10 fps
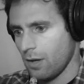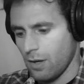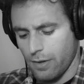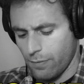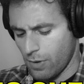
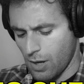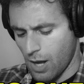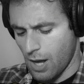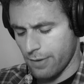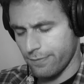using
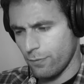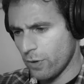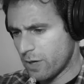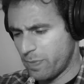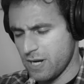cheap
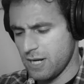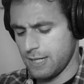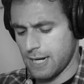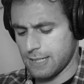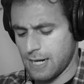gear,
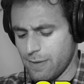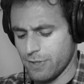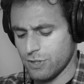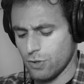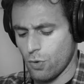
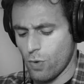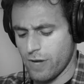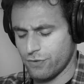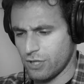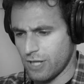or